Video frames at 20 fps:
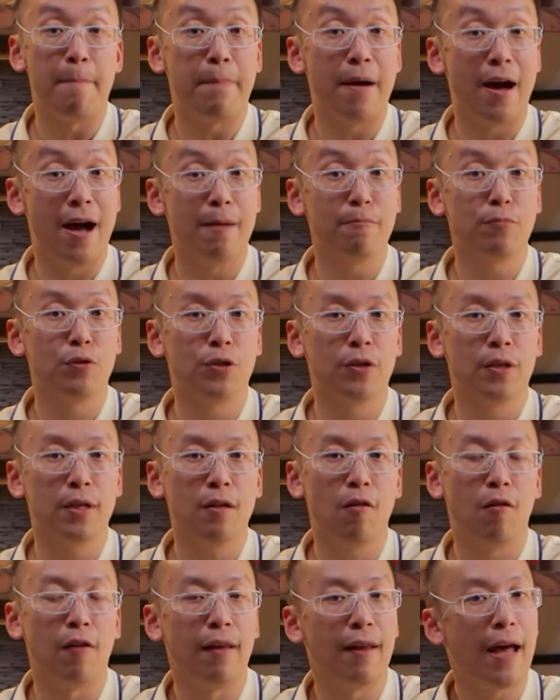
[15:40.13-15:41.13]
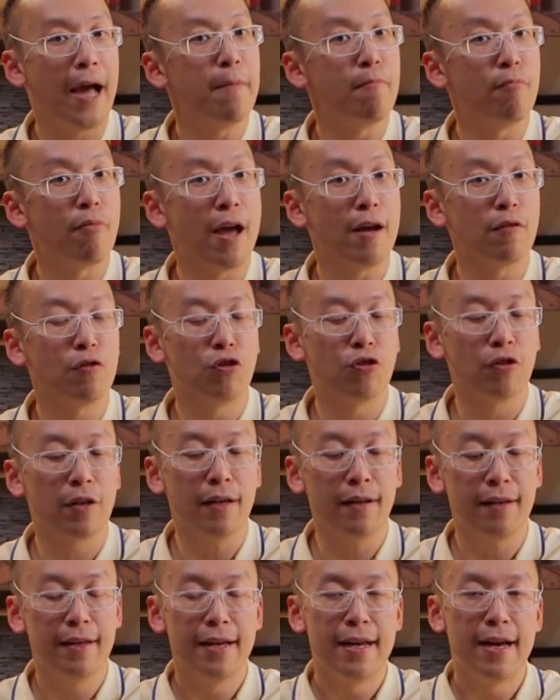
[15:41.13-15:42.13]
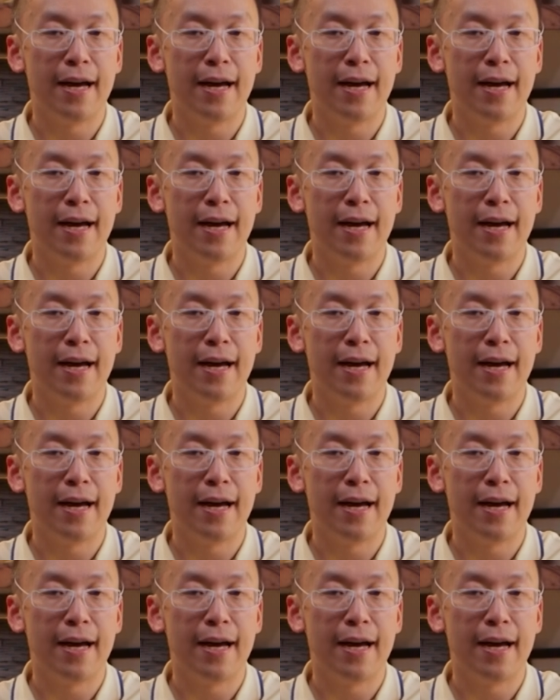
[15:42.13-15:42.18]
palm sugar or light brown sugar,